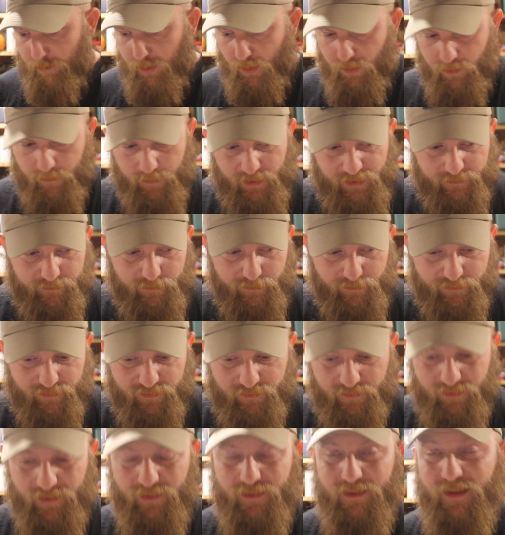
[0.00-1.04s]
part about this
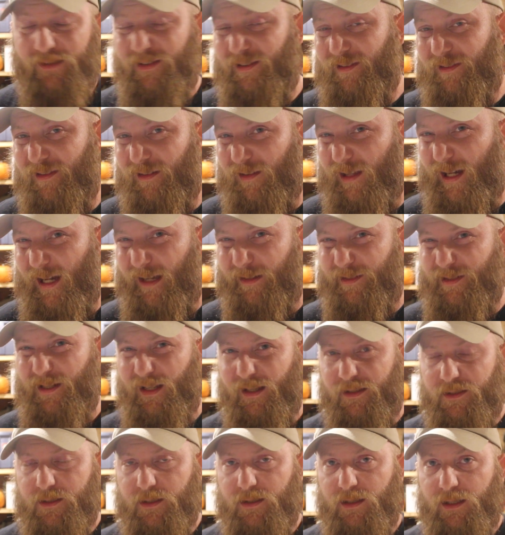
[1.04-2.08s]
is that this is the last
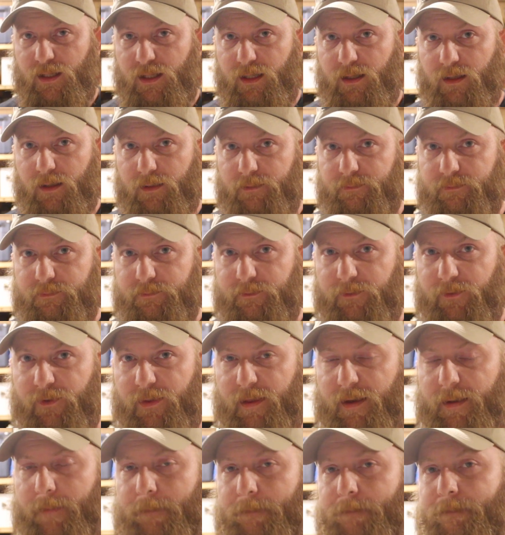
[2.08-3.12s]
dance of the year for
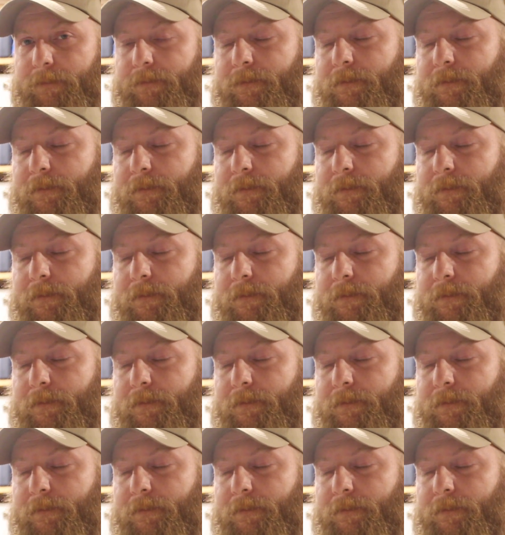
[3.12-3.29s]
them,